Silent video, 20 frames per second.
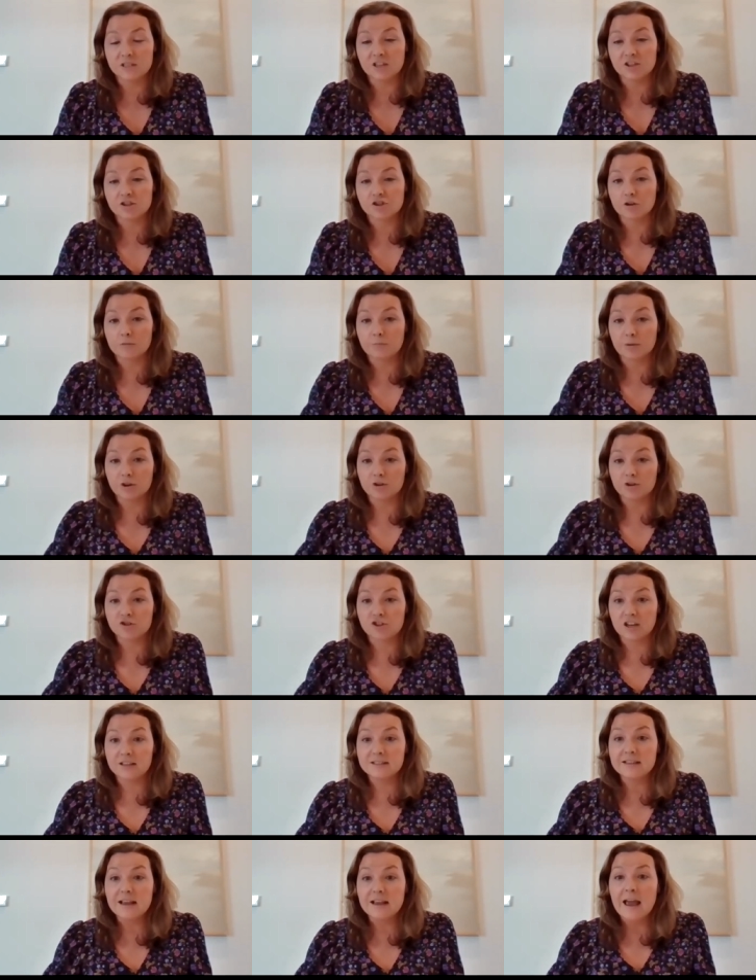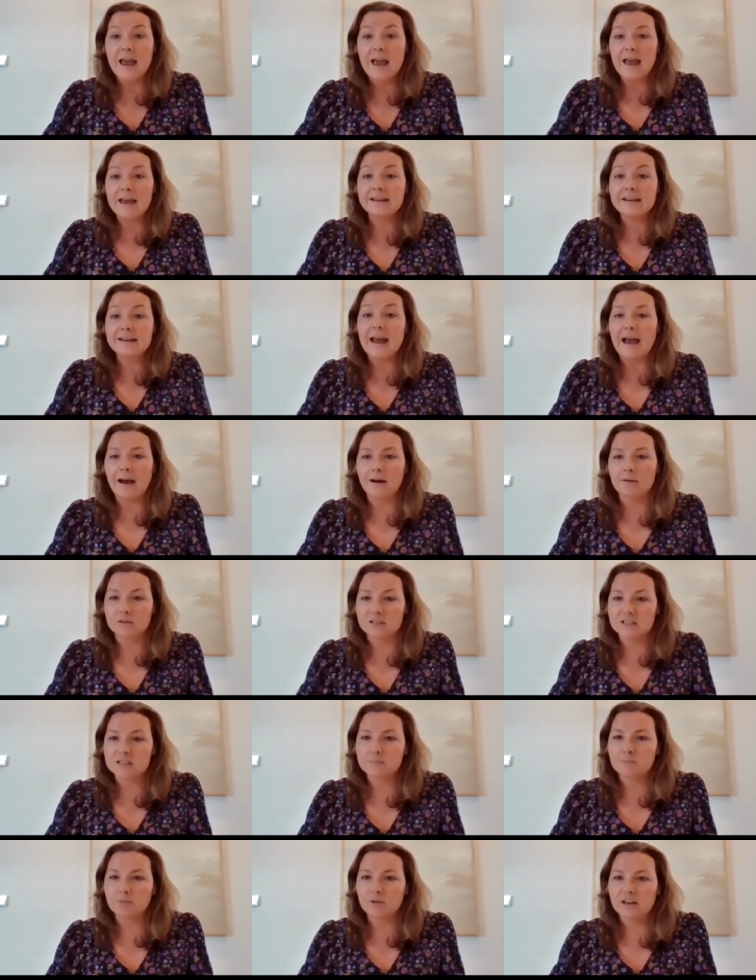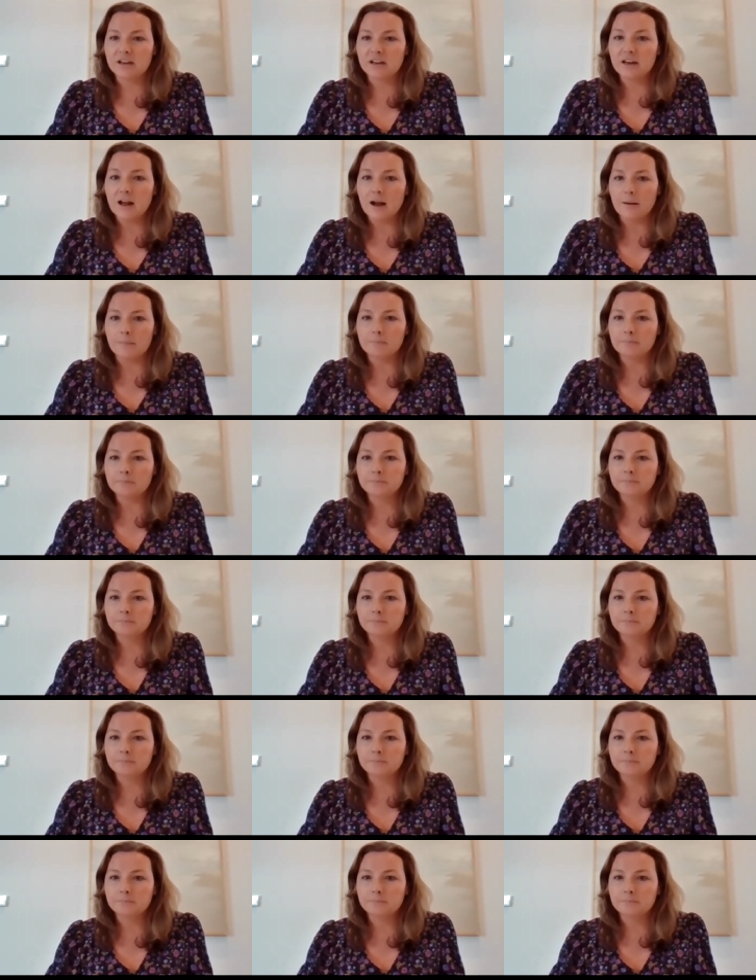distributions and how to split it up.